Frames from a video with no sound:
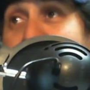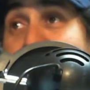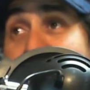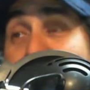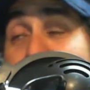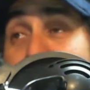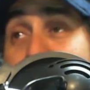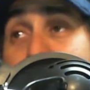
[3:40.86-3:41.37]

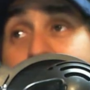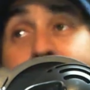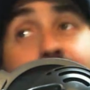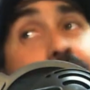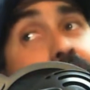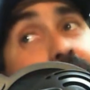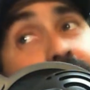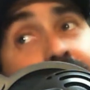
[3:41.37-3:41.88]
setter.
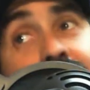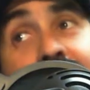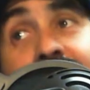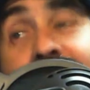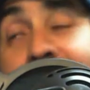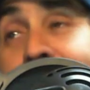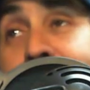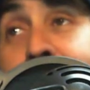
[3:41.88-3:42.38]
And
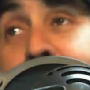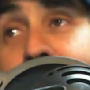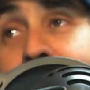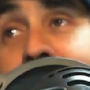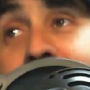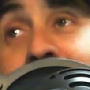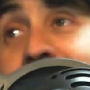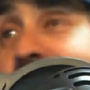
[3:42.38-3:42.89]
at this
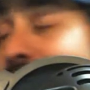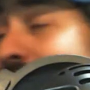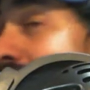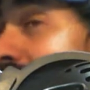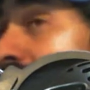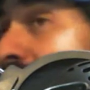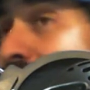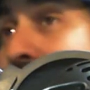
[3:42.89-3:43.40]
shorter
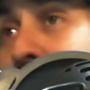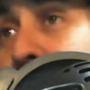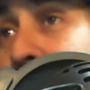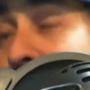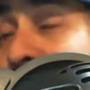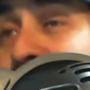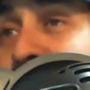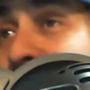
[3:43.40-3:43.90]
distance, the
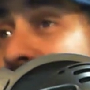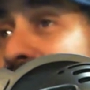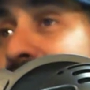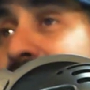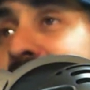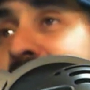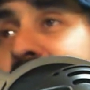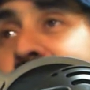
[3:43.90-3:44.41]
pace
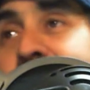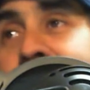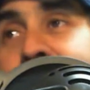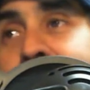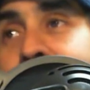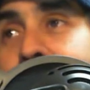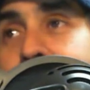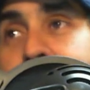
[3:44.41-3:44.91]
setter
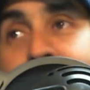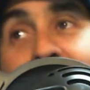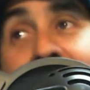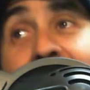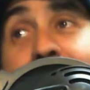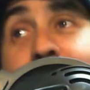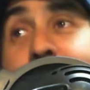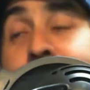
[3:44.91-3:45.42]
may
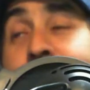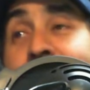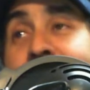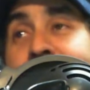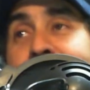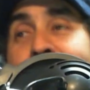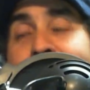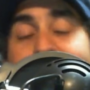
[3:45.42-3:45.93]
have a
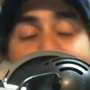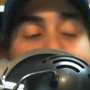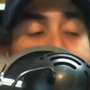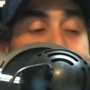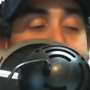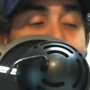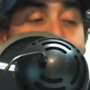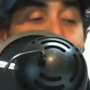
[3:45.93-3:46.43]
great shot
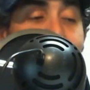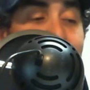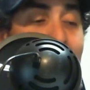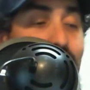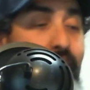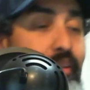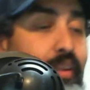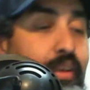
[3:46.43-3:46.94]
at
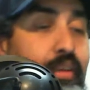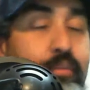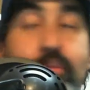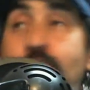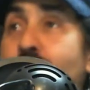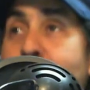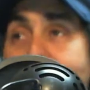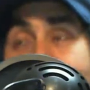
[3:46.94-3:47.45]
winning.
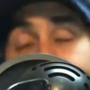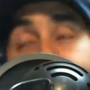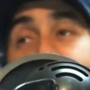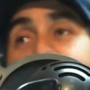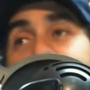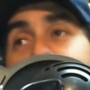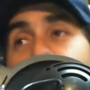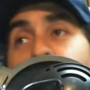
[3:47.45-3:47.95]
Will be
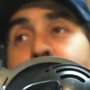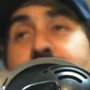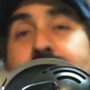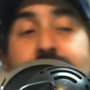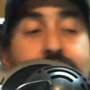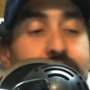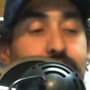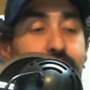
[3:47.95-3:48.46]
one of the
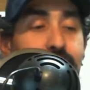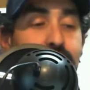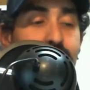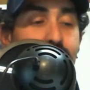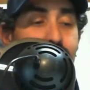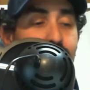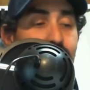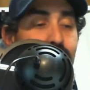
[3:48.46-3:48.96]
horses,
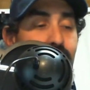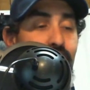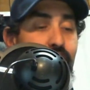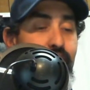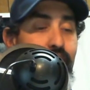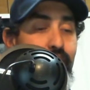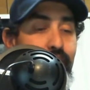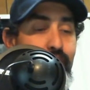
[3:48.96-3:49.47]

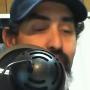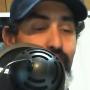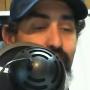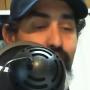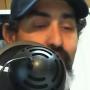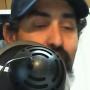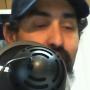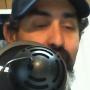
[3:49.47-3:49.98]
one of
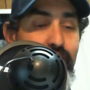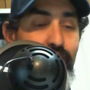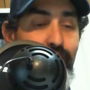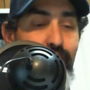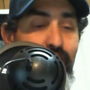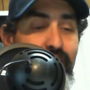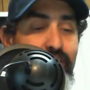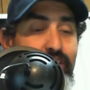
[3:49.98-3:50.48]
the mares and
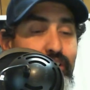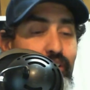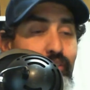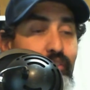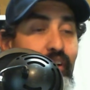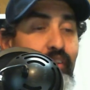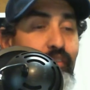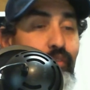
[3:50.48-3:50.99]
fillies to
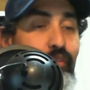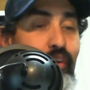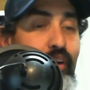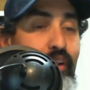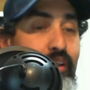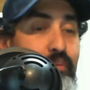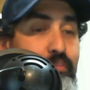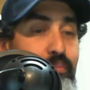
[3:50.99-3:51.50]
run for
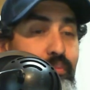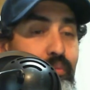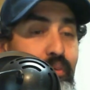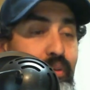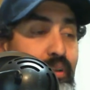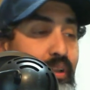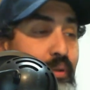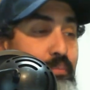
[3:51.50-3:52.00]

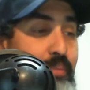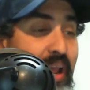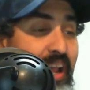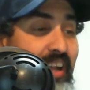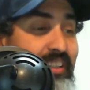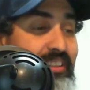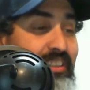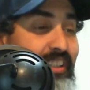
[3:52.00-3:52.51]
the
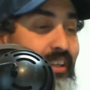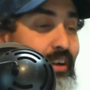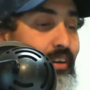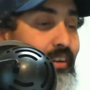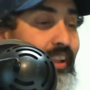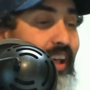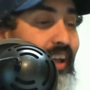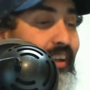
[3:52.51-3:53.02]
pace and
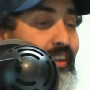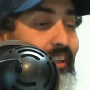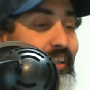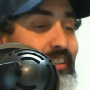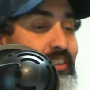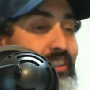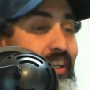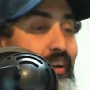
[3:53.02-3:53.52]
all that.
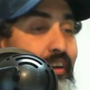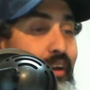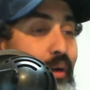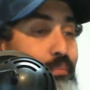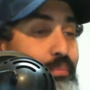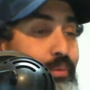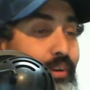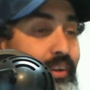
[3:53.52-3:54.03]
Because I see a
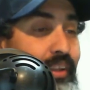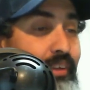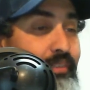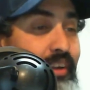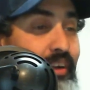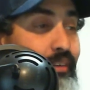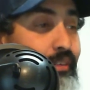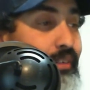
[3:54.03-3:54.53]
couple of
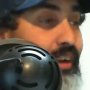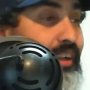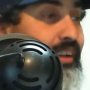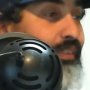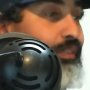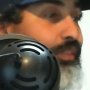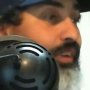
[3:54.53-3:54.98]
them here running